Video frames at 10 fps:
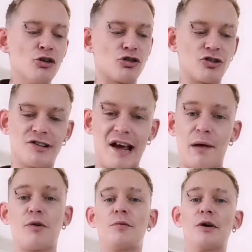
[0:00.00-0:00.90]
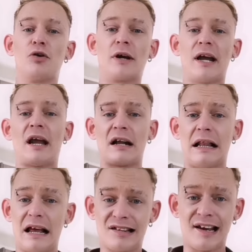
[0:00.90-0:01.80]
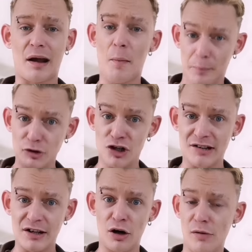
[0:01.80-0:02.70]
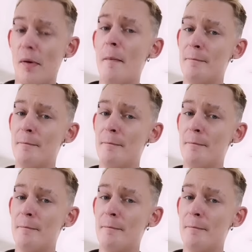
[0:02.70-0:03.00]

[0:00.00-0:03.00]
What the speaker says: So today we're going to be cooking a classic but jazzing it up